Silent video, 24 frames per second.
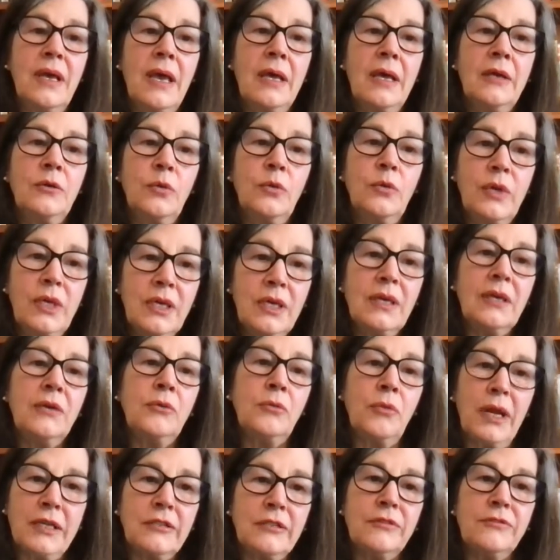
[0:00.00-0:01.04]
And we can
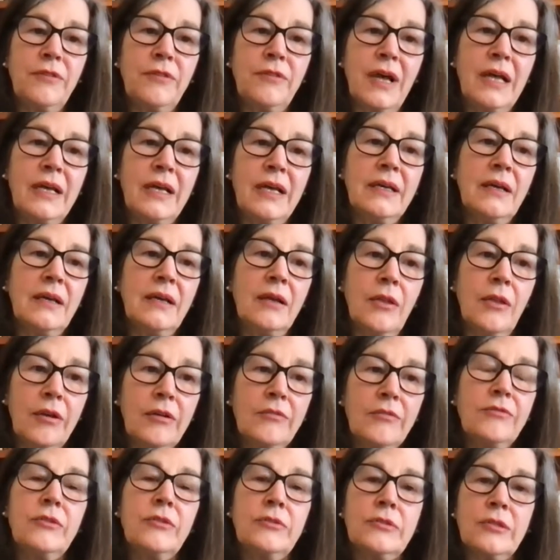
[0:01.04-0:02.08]
rectify a lot
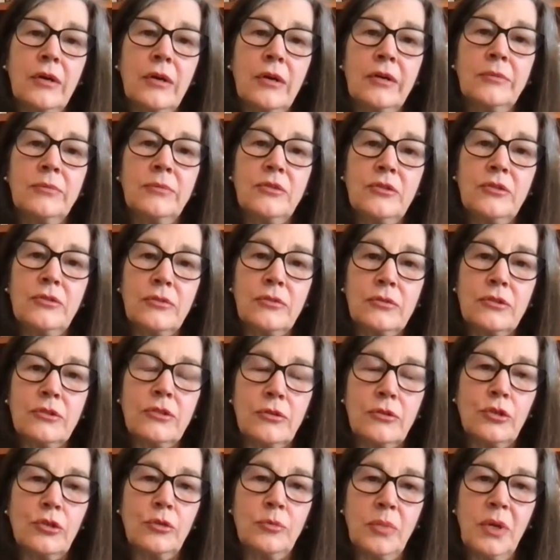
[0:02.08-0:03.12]
of those harms through
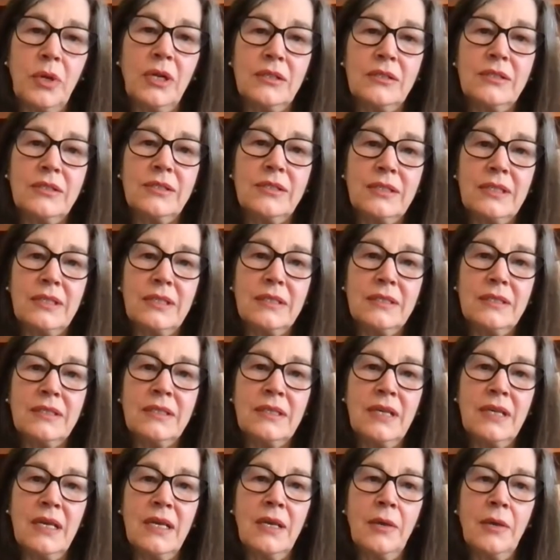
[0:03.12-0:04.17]
social policies.
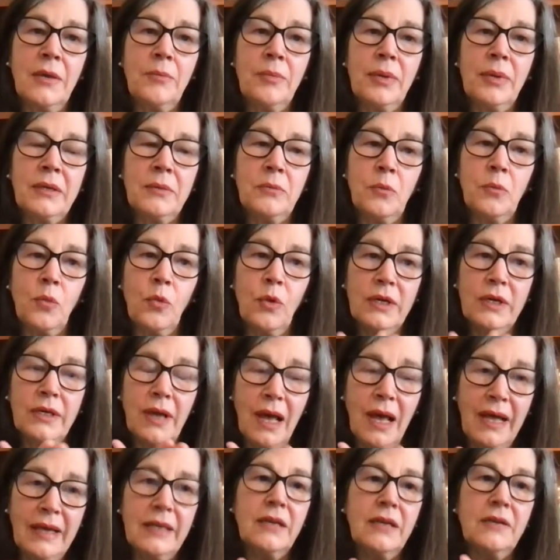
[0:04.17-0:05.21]
But what
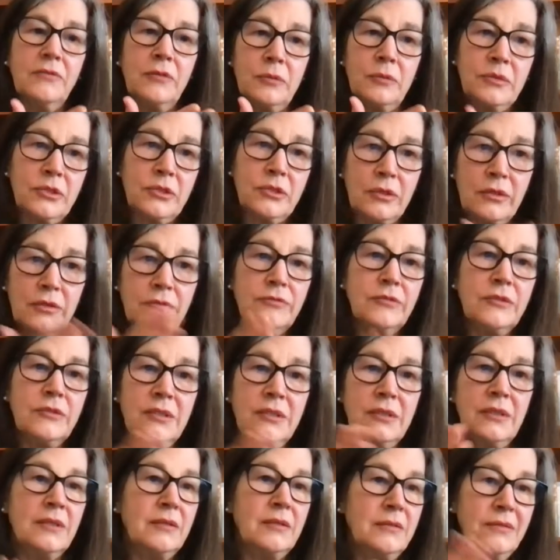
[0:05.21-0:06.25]
I have
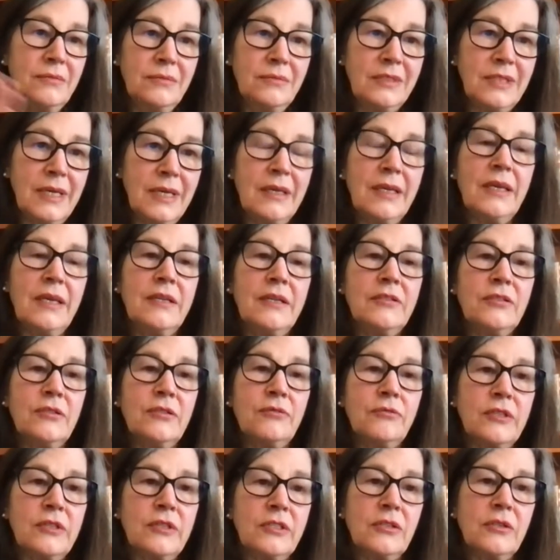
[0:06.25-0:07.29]
observed in decades
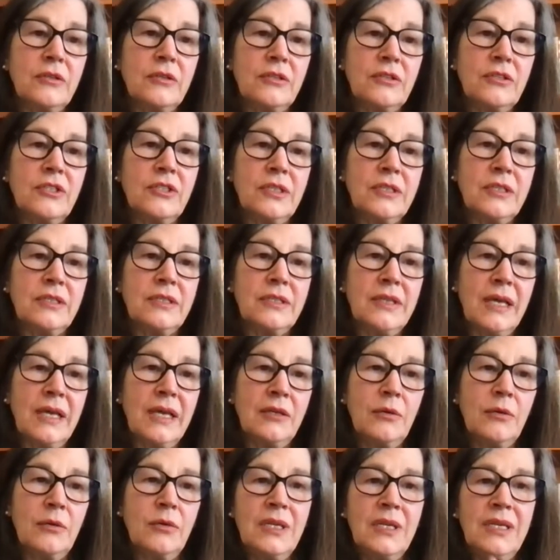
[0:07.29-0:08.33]
of research is
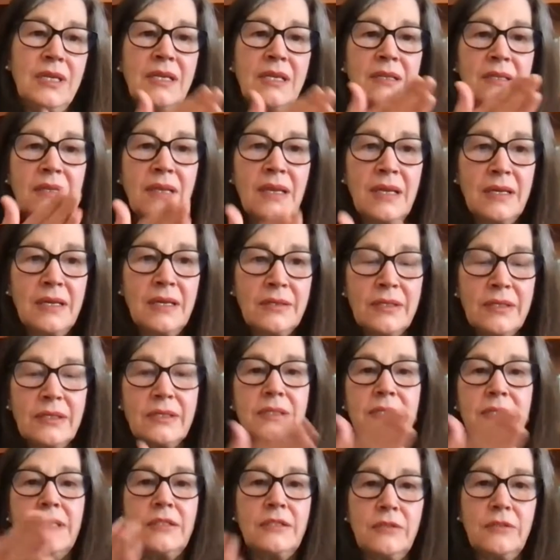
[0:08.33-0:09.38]
that we need
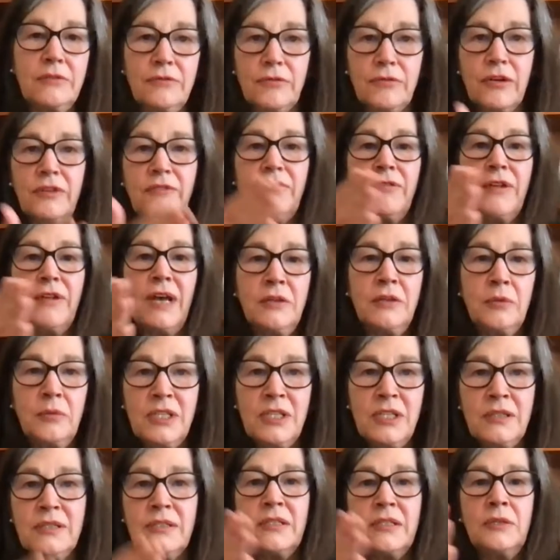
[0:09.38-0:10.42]
successive
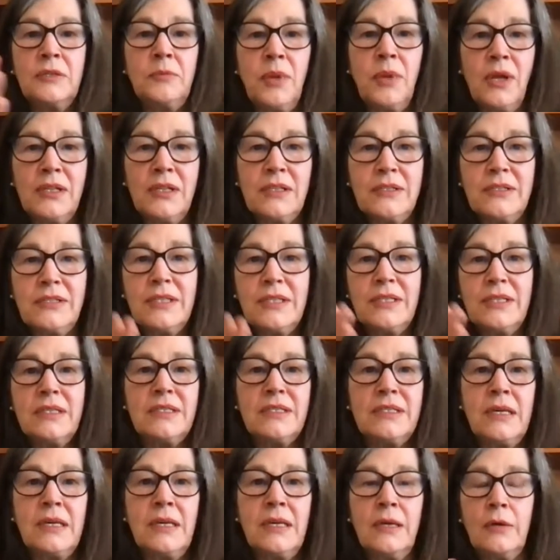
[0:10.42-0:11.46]
refinements in
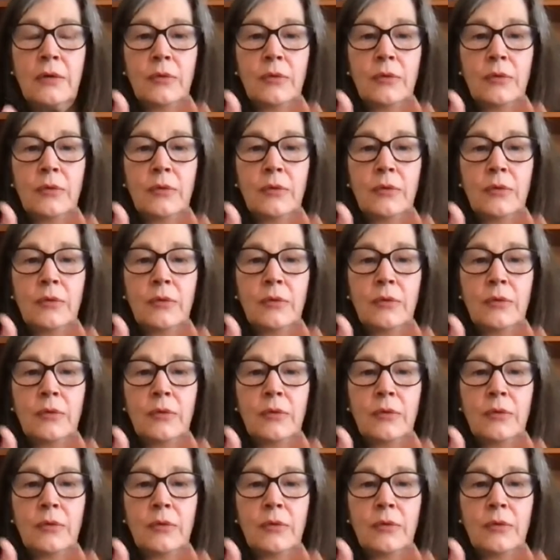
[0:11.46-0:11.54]
policies.